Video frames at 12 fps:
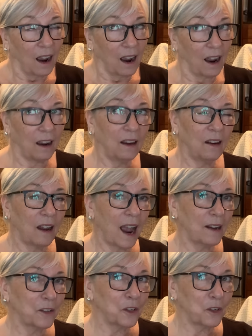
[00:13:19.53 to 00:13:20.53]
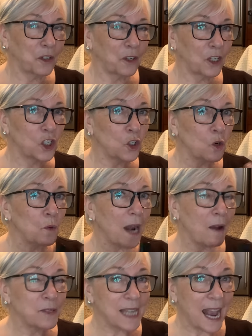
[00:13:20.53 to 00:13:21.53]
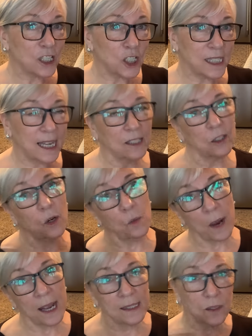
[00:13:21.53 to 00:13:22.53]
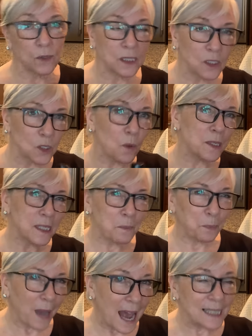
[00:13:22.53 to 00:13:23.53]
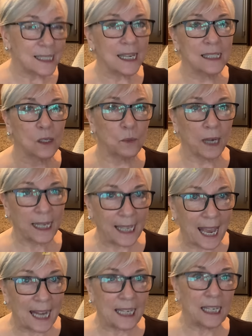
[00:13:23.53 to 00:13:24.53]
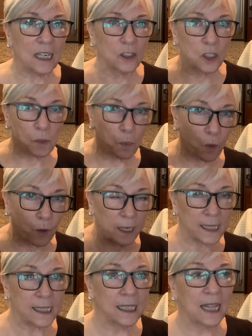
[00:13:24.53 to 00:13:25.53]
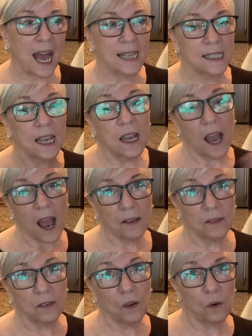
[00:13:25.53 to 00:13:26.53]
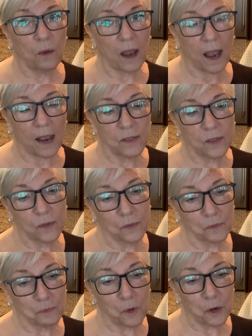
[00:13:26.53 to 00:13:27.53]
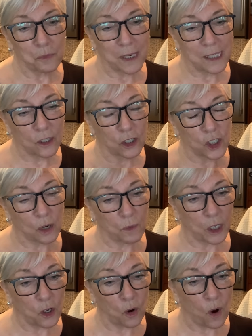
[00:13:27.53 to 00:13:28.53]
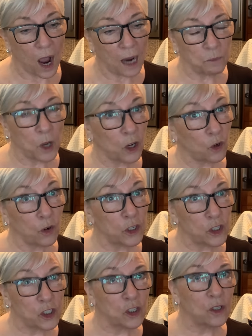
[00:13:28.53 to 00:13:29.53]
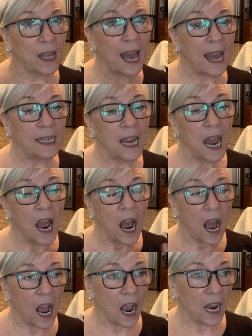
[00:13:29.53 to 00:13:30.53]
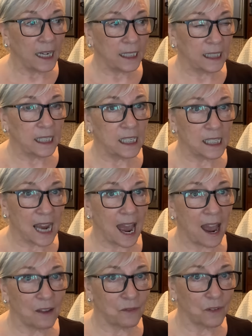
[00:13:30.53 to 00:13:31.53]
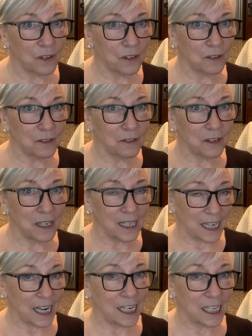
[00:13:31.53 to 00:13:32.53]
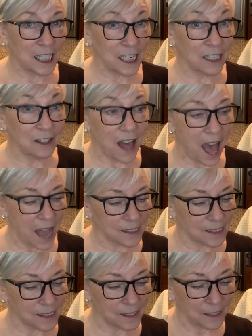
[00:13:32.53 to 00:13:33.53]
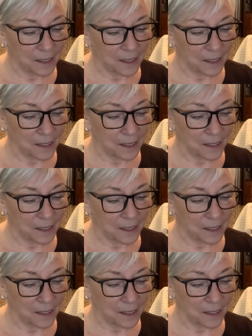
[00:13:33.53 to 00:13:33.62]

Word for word: Because uh, you know what, I was actually saying, you know what, so, so it's in plastic, so when I get it, I'll just pour it into glass. I no, I've more research. I went, no, I'm not going to do that. I need to have it in glass.